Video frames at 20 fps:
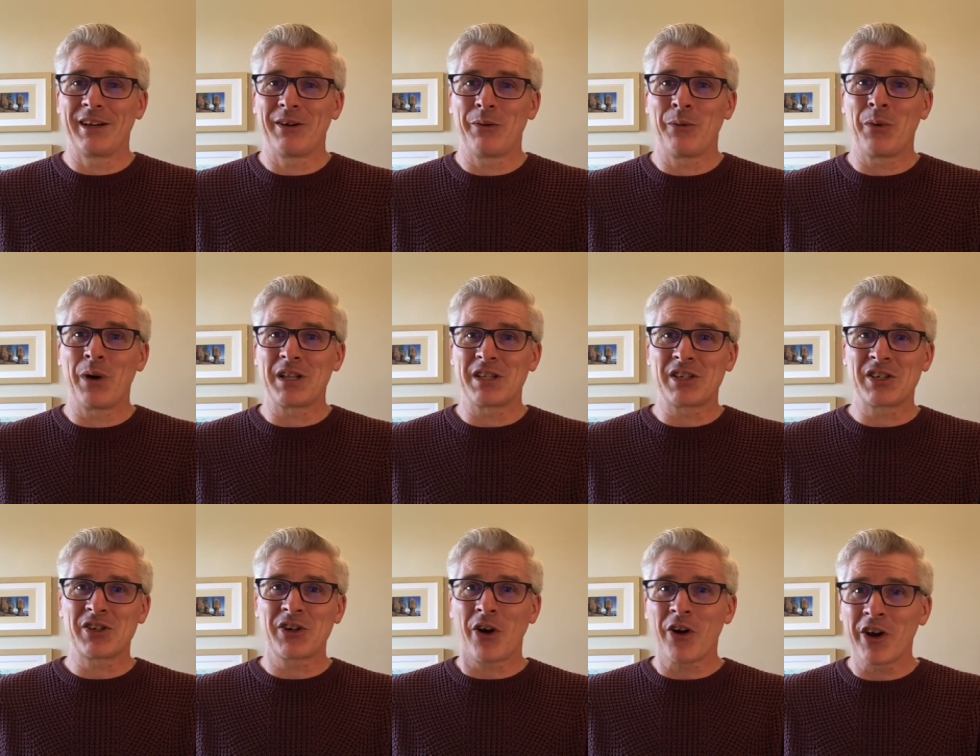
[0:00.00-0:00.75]
what
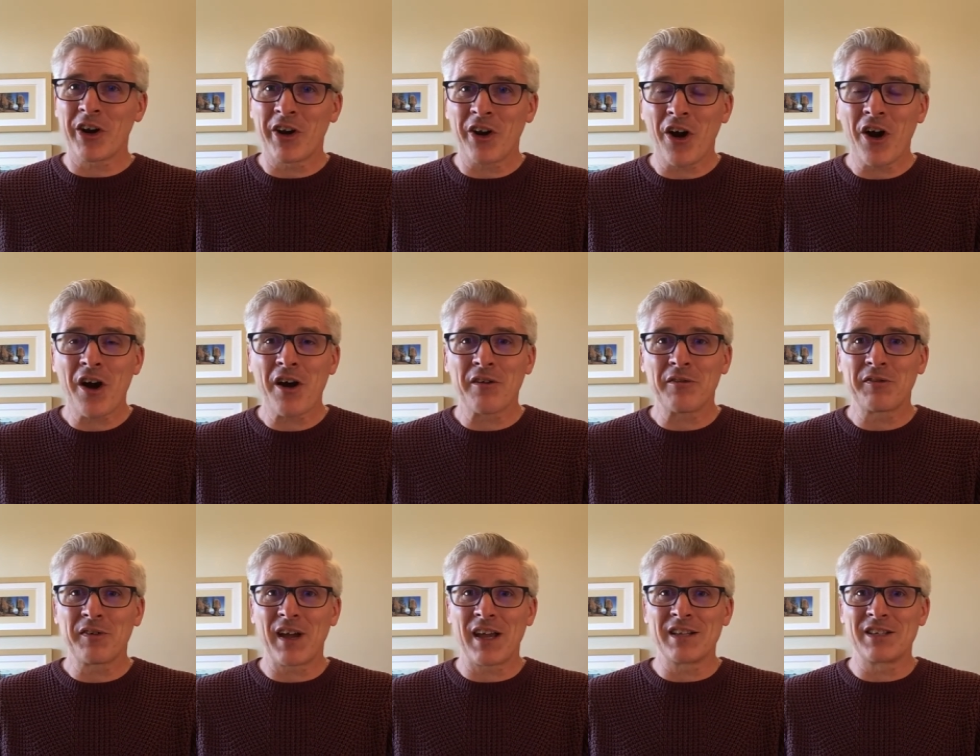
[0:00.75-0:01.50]
started
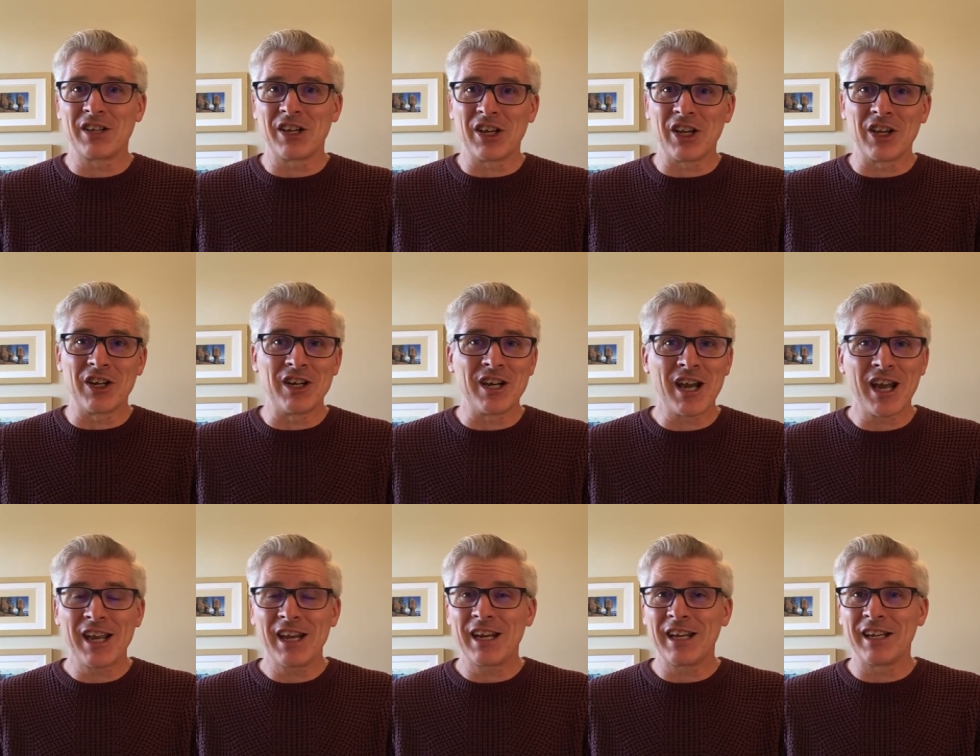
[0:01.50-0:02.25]
off as a
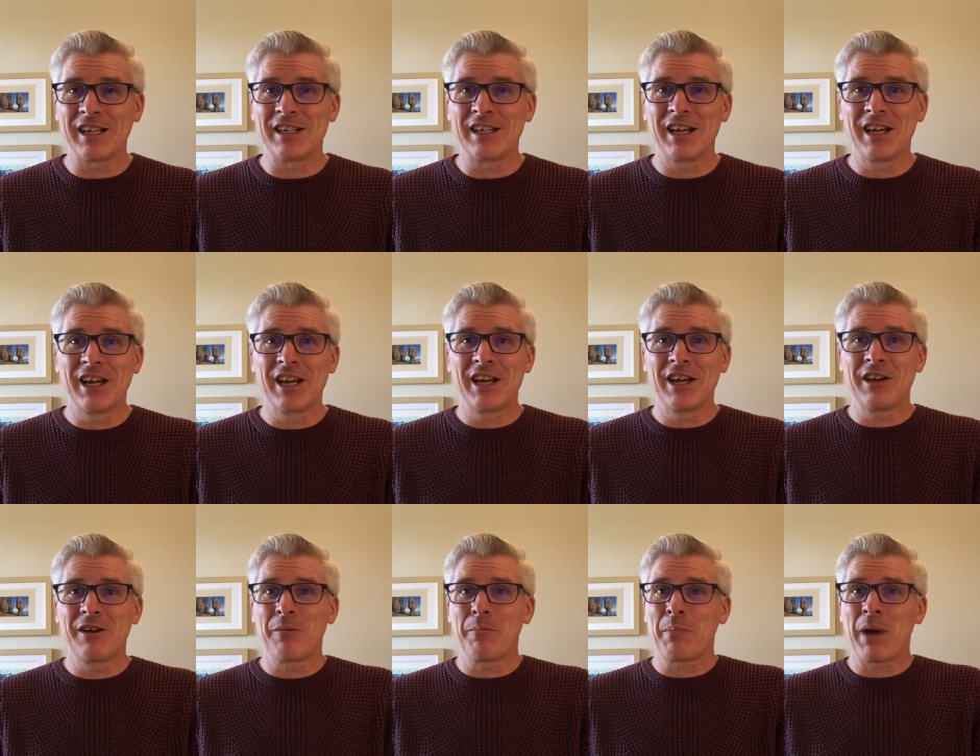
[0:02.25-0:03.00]
united,
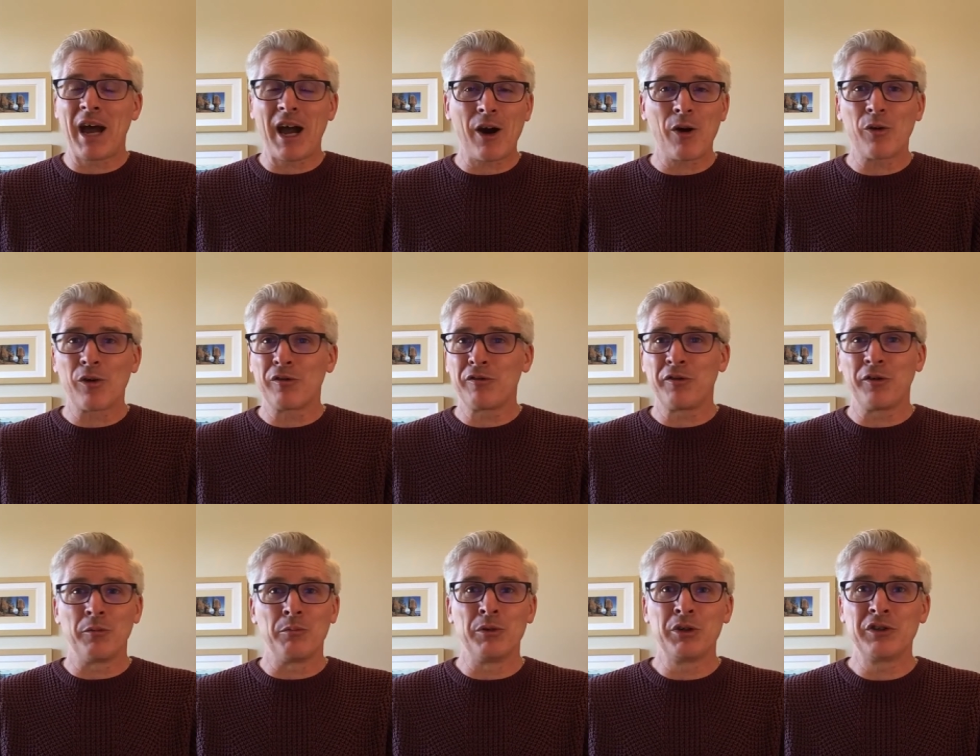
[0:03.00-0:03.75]

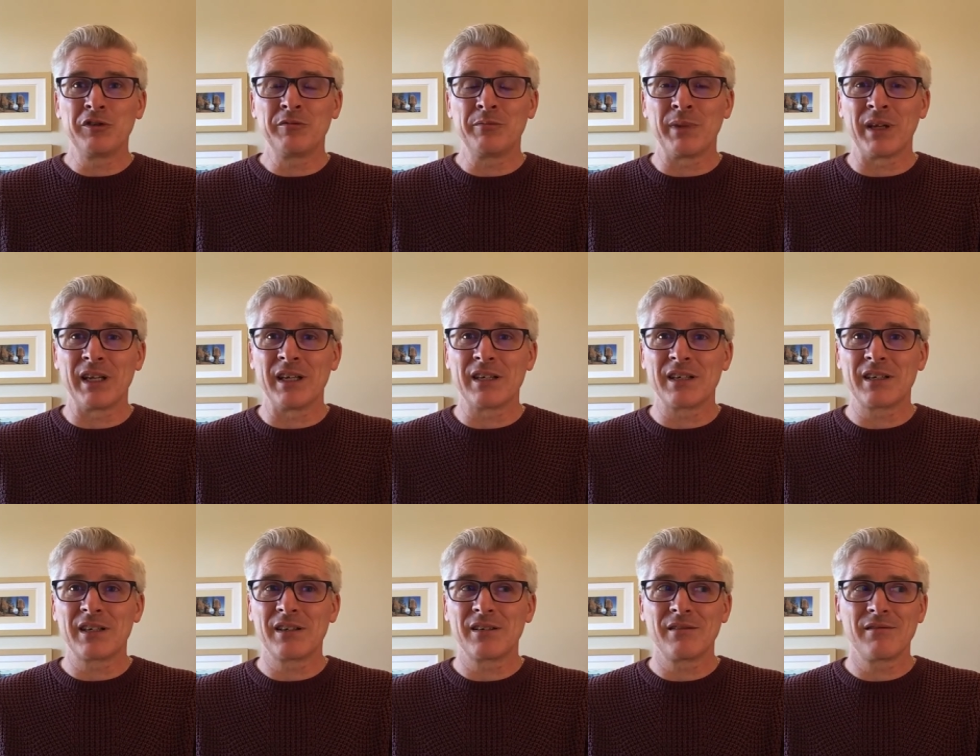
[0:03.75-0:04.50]
powerful
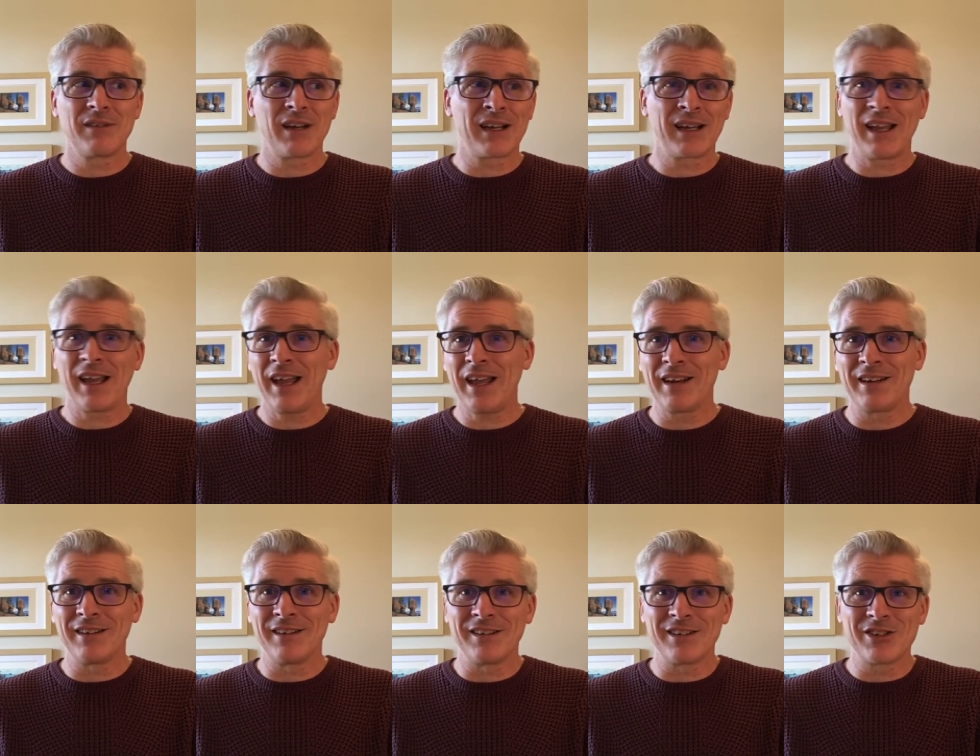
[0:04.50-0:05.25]
movement,
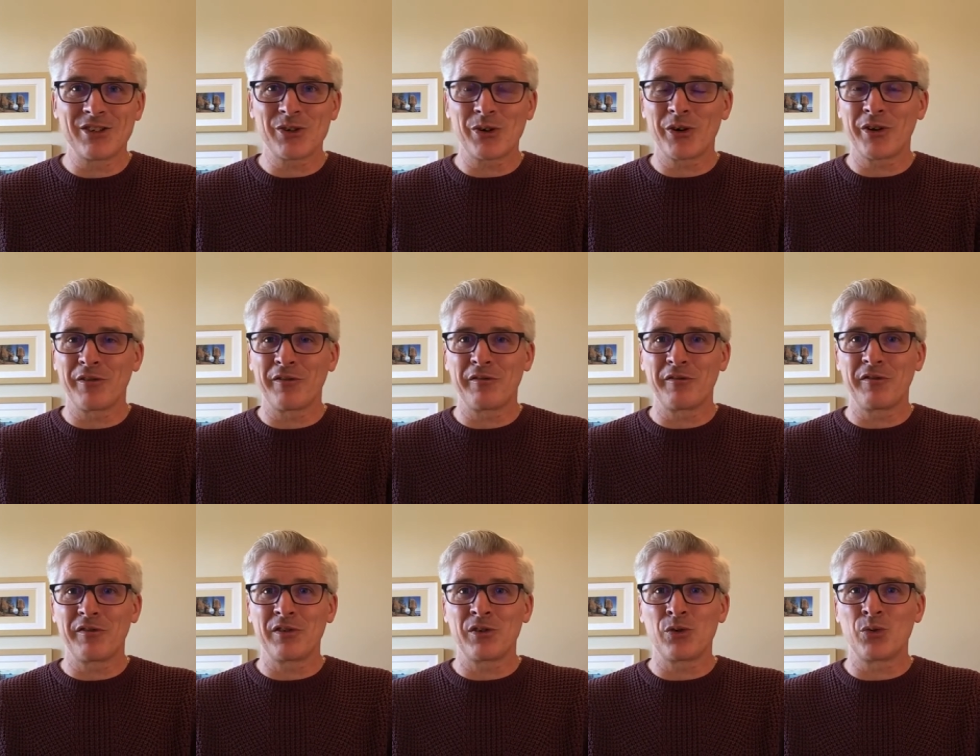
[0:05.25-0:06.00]
again, sort
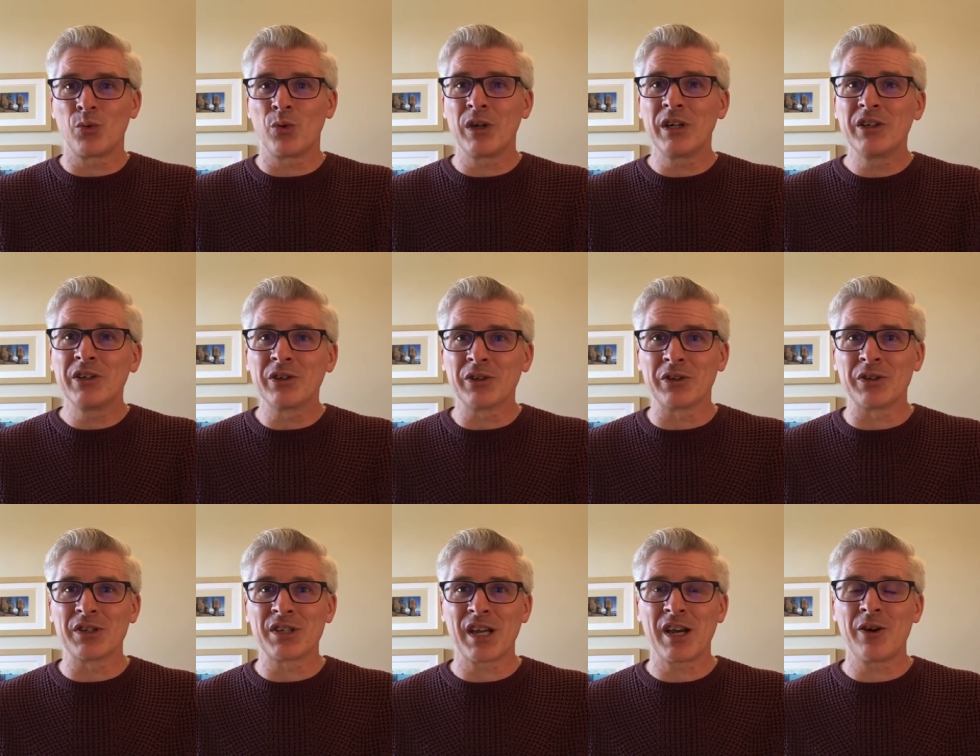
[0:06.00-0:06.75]
of
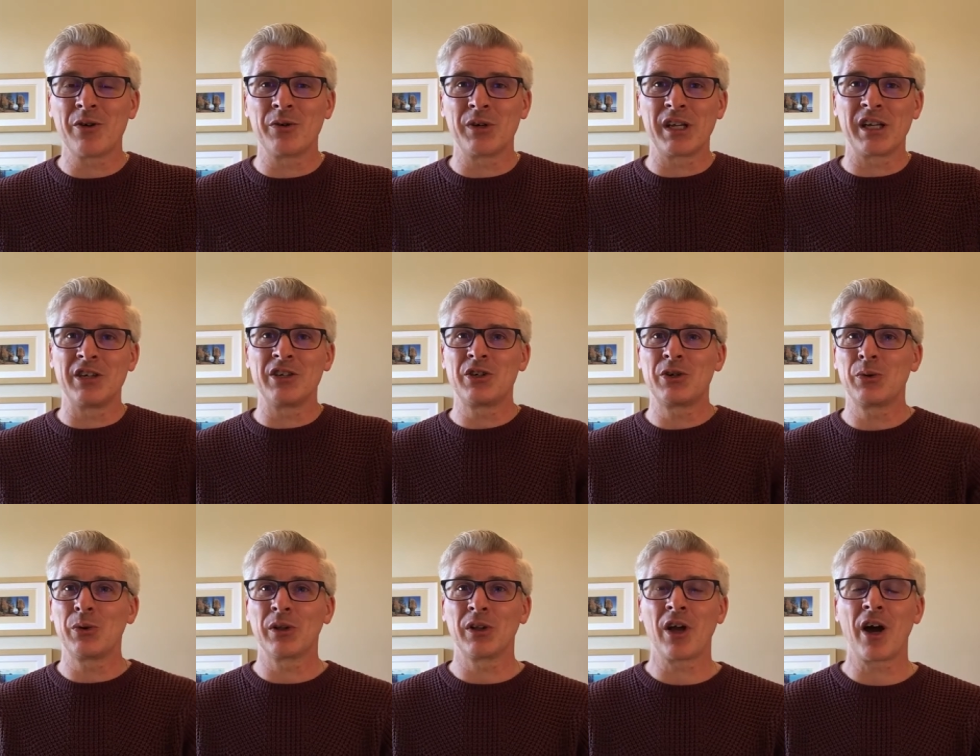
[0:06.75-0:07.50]
dwindles out
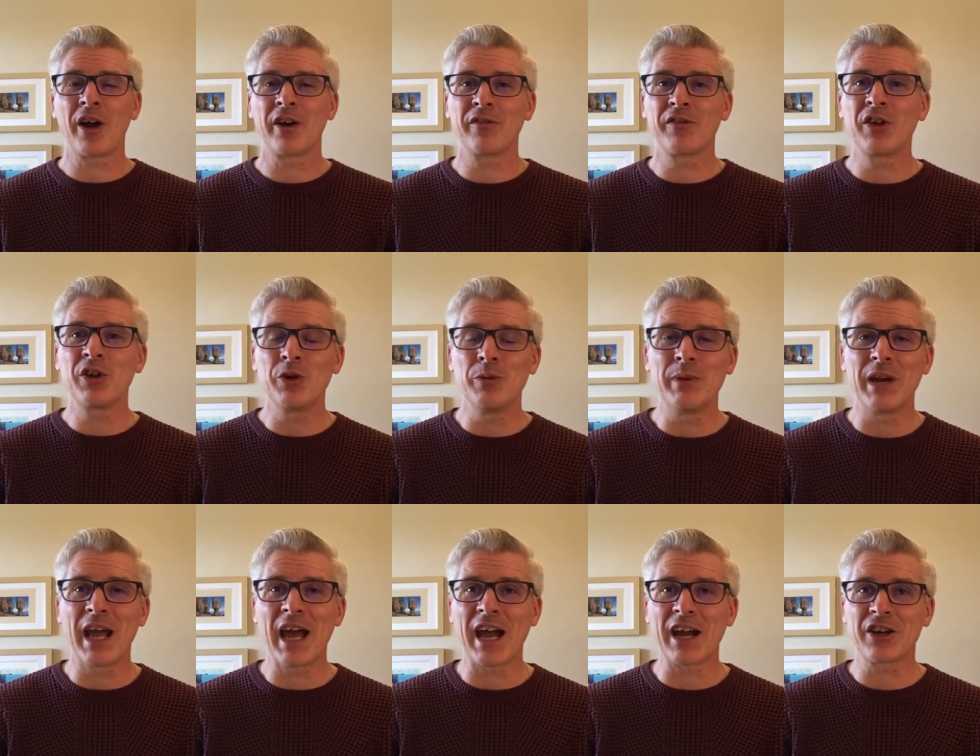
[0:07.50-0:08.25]
into a lot of
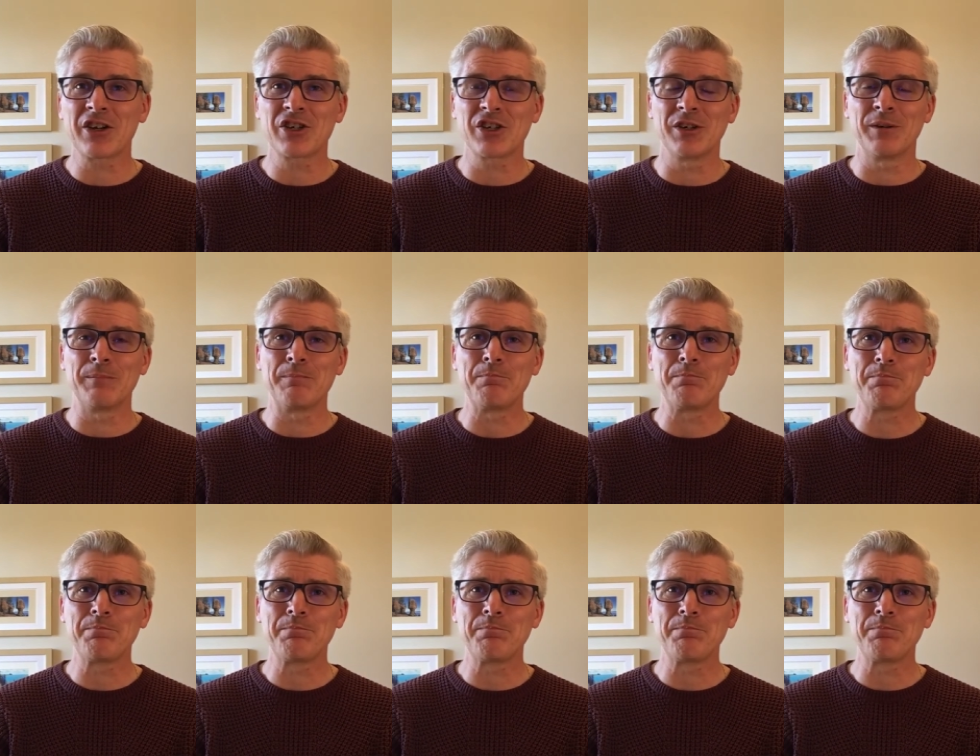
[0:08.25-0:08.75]
human action.